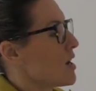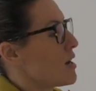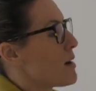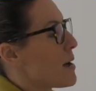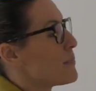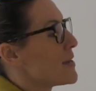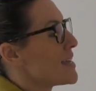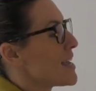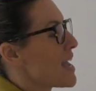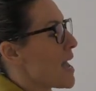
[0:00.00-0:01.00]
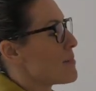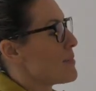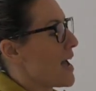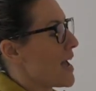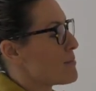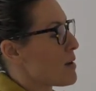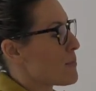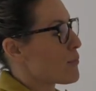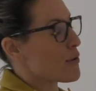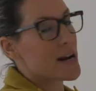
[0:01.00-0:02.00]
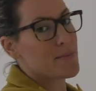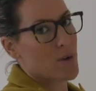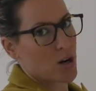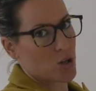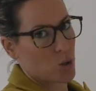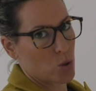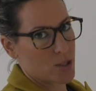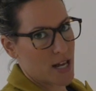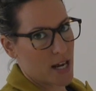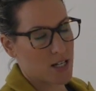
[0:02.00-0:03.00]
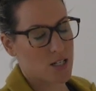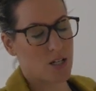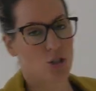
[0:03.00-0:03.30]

my PMA, my premotor cortex,